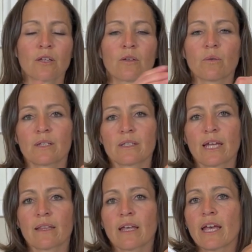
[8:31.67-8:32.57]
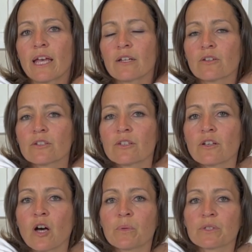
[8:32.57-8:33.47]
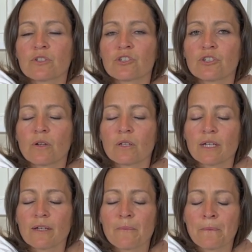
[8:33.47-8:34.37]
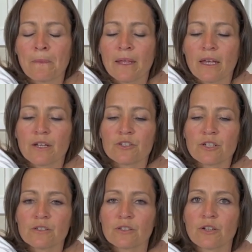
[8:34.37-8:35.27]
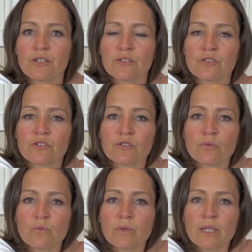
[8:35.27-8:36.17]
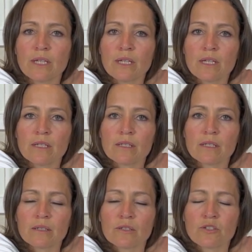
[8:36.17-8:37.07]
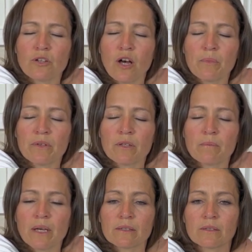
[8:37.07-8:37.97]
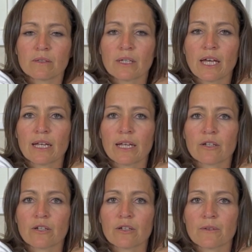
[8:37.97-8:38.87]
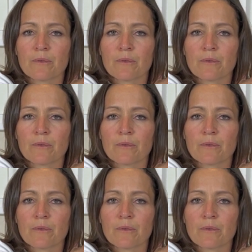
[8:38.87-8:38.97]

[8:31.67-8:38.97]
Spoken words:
you want to take the hand, go to the opposite shoulder, and you're just going to squeeze the top of the muscle and let go.